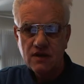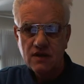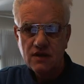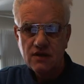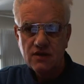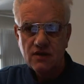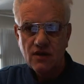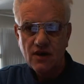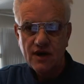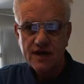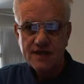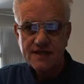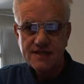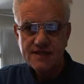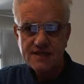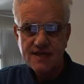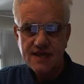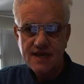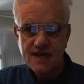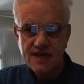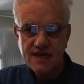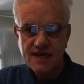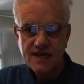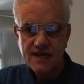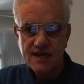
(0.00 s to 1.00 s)

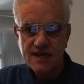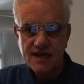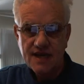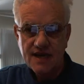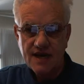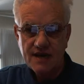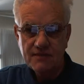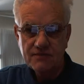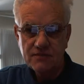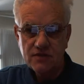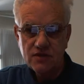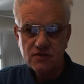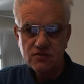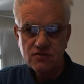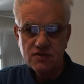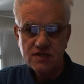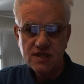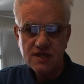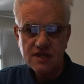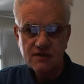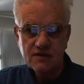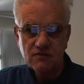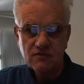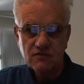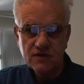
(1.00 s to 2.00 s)
910, and I'm
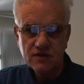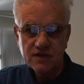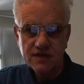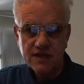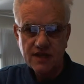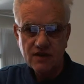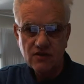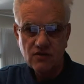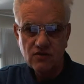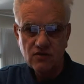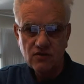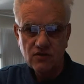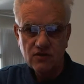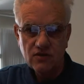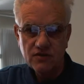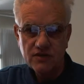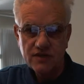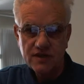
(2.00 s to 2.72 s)
using what they call,